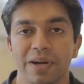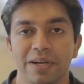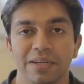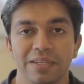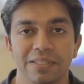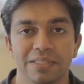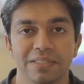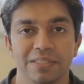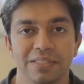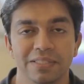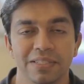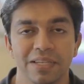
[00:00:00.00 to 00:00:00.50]

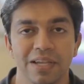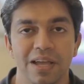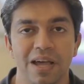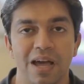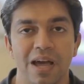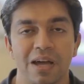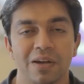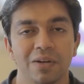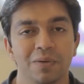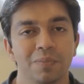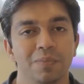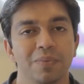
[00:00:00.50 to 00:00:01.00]
Practice,
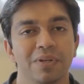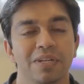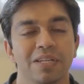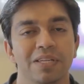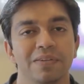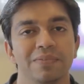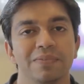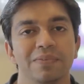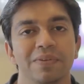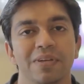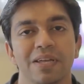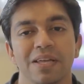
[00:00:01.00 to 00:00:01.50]
I don't
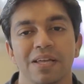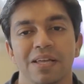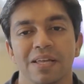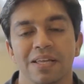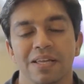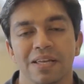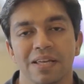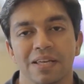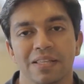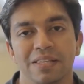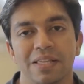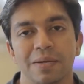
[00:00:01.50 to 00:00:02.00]
believe
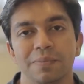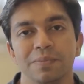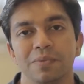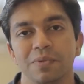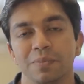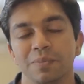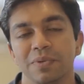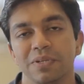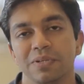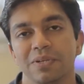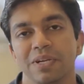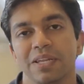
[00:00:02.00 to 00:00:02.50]
them
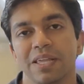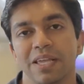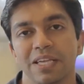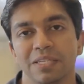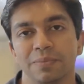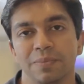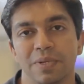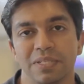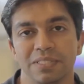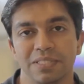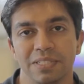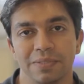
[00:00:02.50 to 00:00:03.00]
to be really
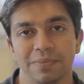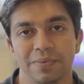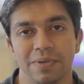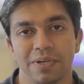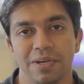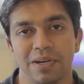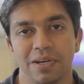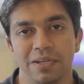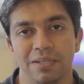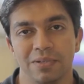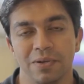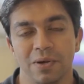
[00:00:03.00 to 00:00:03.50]
expressing
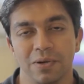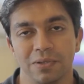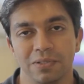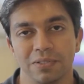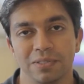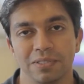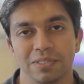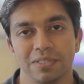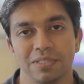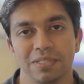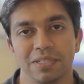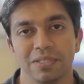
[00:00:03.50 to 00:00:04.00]
a
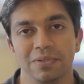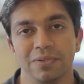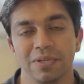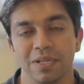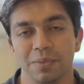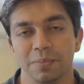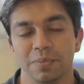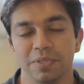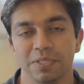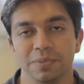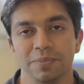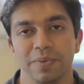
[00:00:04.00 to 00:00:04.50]
doctor's
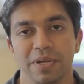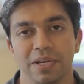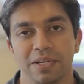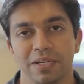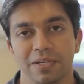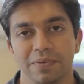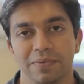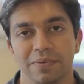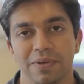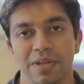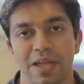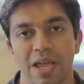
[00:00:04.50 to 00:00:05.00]
real
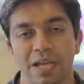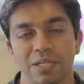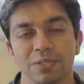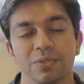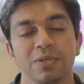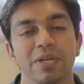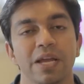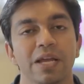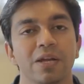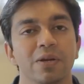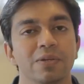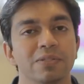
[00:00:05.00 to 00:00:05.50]
perspective.
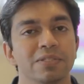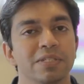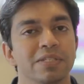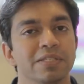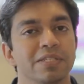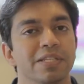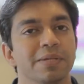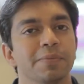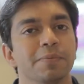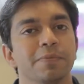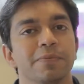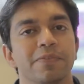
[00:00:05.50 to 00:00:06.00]
Actually, I
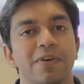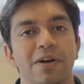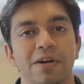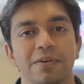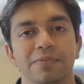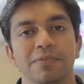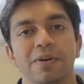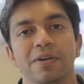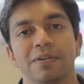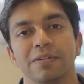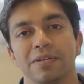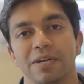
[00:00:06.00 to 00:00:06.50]
consider them
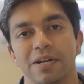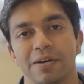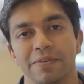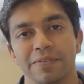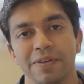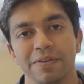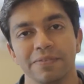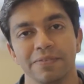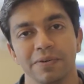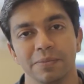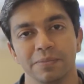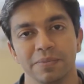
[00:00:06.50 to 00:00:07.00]
far, far
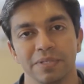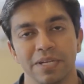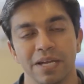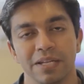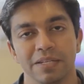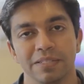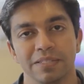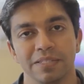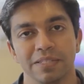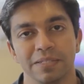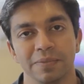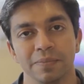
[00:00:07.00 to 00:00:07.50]
away from
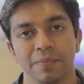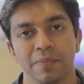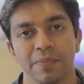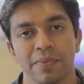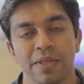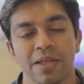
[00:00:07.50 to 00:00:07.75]
reality.